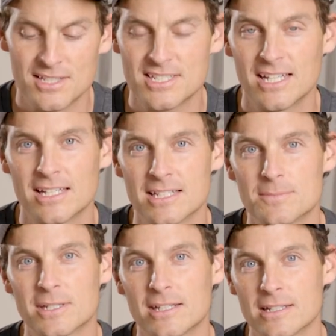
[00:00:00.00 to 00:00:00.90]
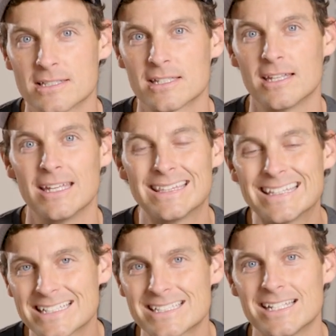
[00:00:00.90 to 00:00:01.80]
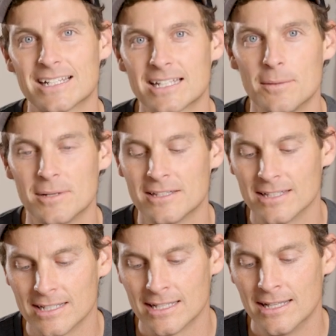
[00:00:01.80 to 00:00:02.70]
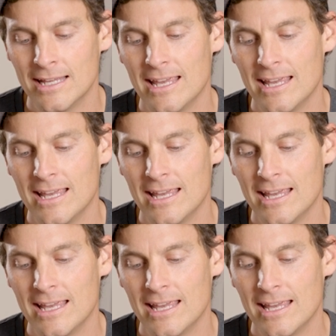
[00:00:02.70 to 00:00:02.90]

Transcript: site is because it does not come undone.